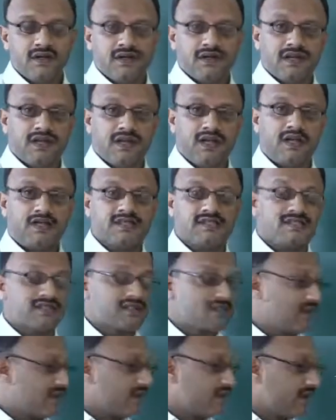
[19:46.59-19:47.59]
Is
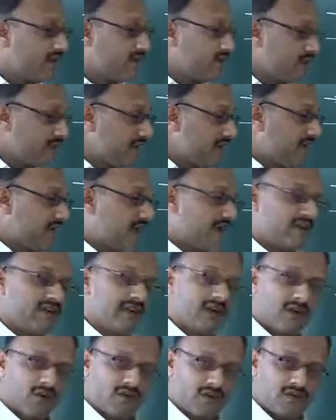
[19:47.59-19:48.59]
going to be carried
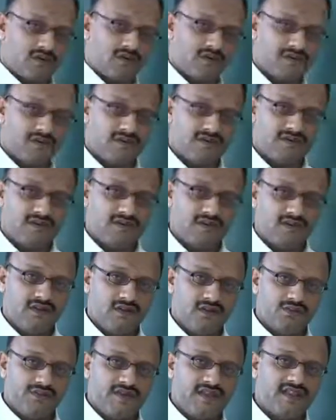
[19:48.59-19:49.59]
out
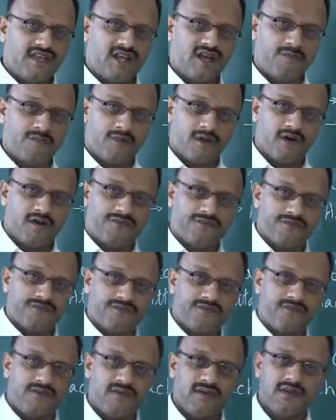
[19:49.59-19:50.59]
with the help of
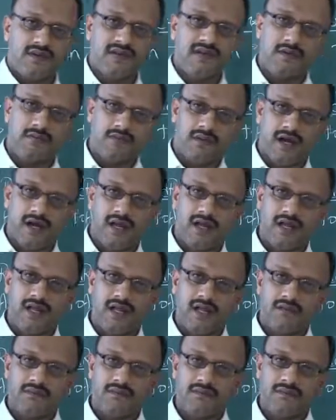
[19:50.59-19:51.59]
mRNA,
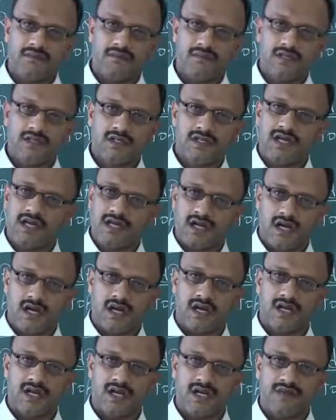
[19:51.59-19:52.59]

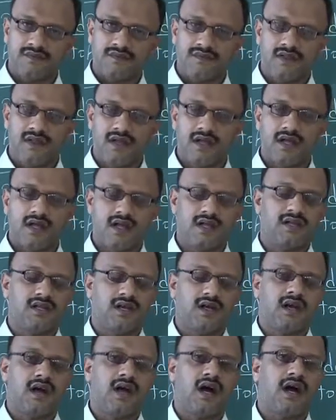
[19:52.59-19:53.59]
tRNA, and
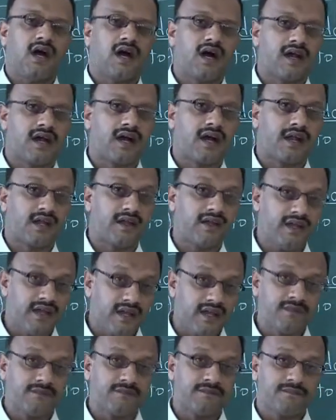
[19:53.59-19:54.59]

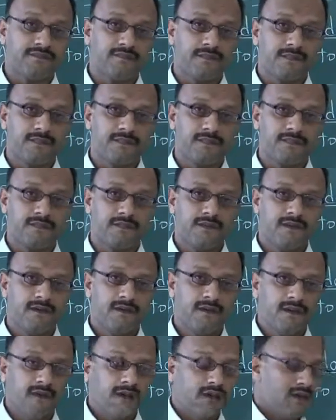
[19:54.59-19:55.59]
rRNA.
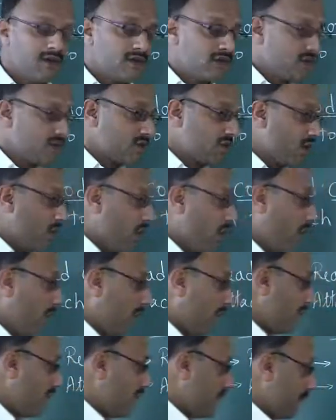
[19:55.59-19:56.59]
So the
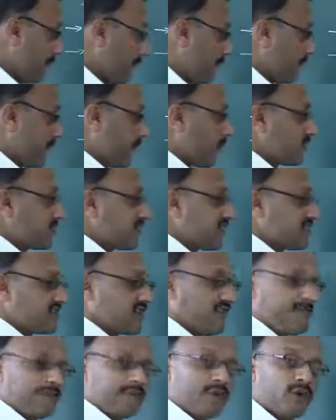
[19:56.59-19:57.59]
whole process of
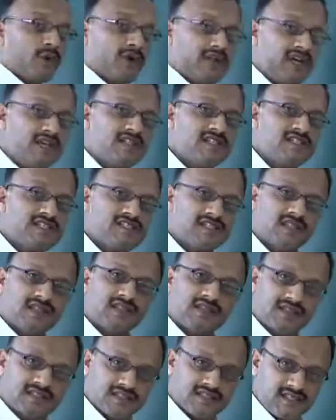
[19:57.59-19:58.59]
protein
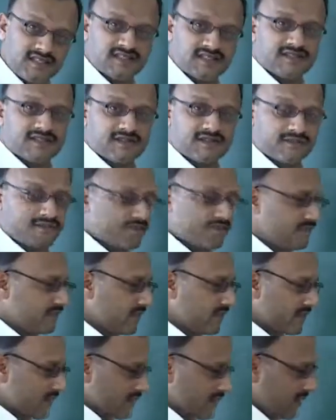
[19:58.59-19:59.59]
synthesis,
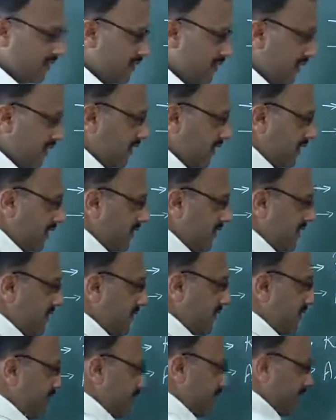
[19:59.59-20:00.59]
let
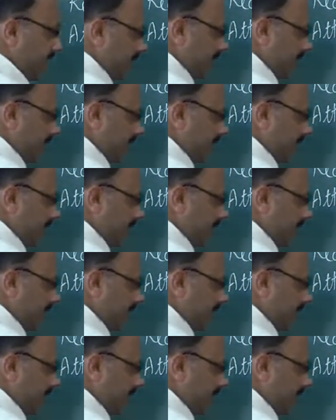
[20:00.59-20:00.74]
me